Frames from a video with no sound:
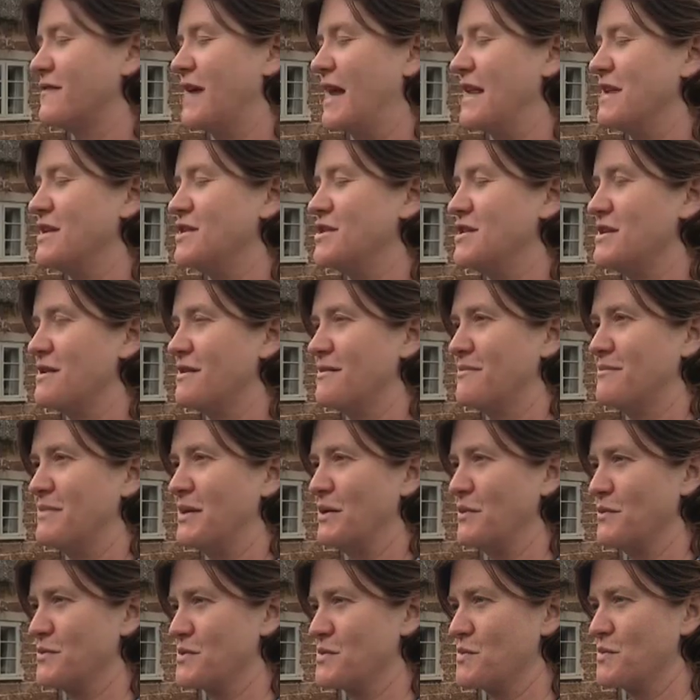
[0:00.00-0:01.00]
built from
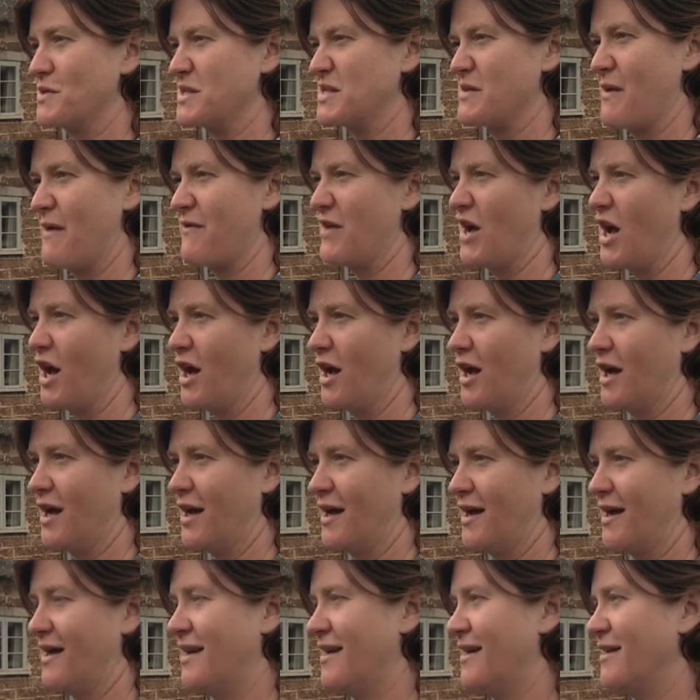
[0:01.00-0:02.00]
mud dug
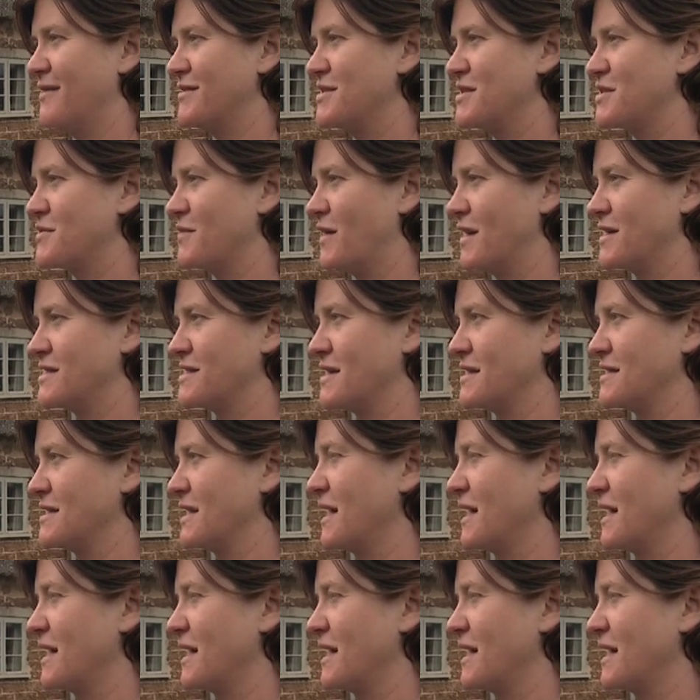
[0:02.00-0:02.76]
from the garden.